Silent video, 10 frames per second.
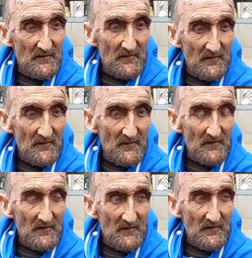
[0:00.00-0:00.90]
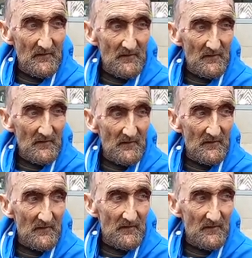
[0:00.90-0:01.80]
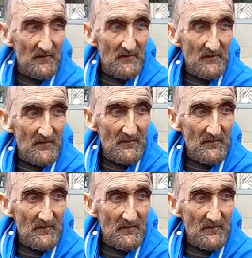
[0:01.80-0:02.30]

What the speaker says: (silence)